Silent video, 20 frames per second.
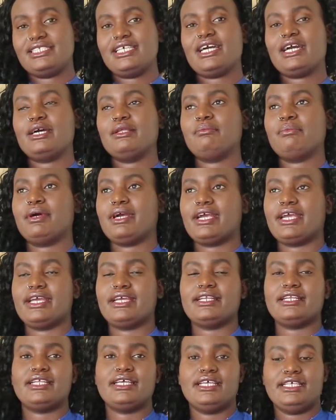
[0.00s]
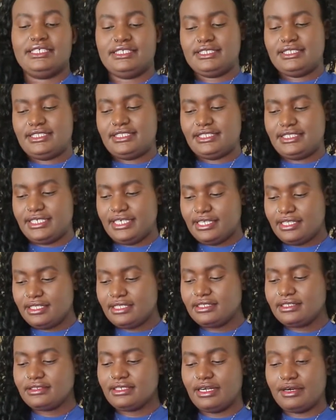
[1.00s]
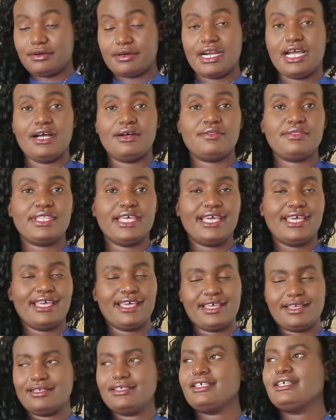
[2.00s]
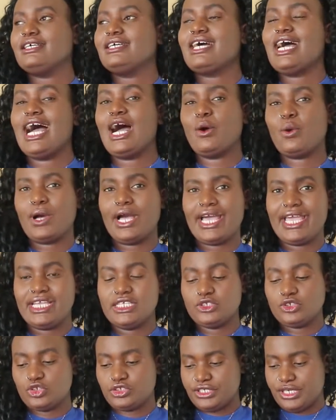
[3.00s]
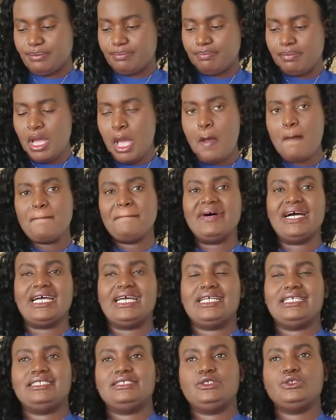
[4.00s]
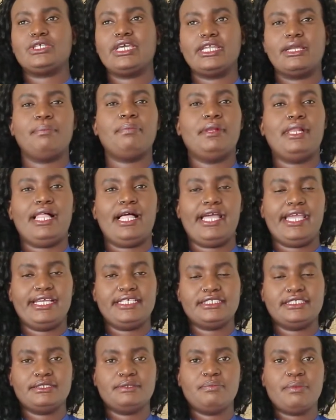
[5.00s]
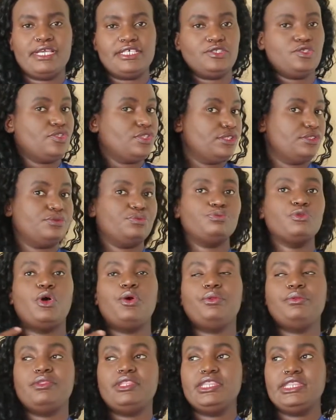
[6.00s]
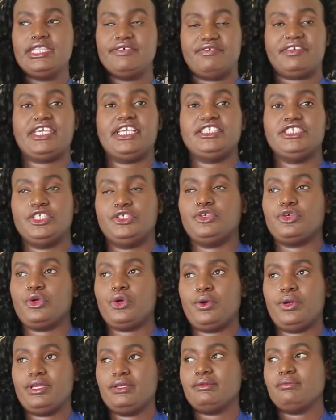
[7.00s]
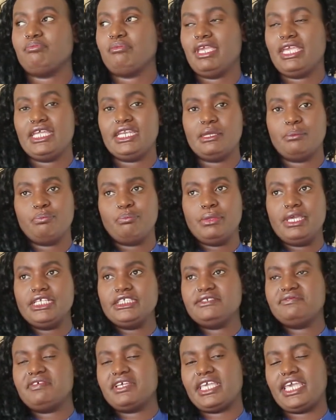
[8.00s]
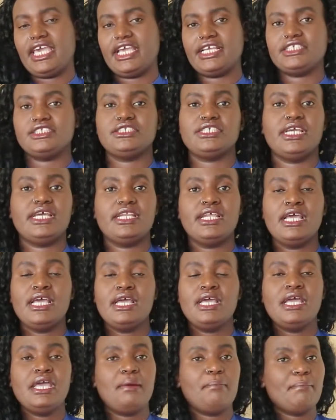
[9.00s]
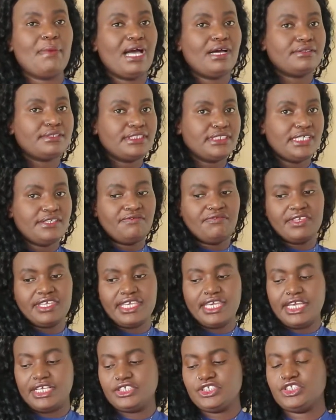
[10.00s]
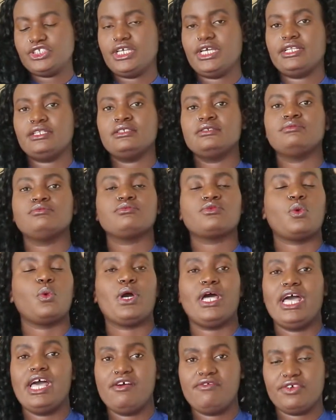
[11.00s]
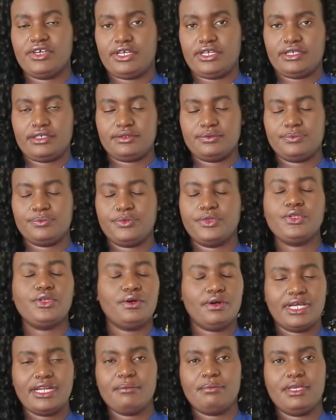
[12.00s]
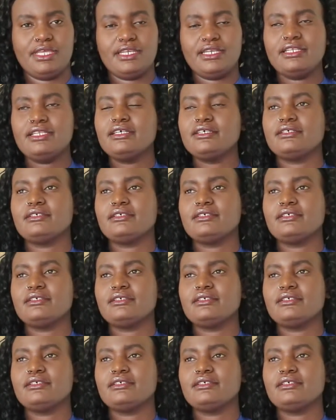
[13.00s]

second part is still around the Hawaii trip, but you can apply it based on the vacation you're going, be it a beach vacation, a mountain vacation, whatever, you know what I mean?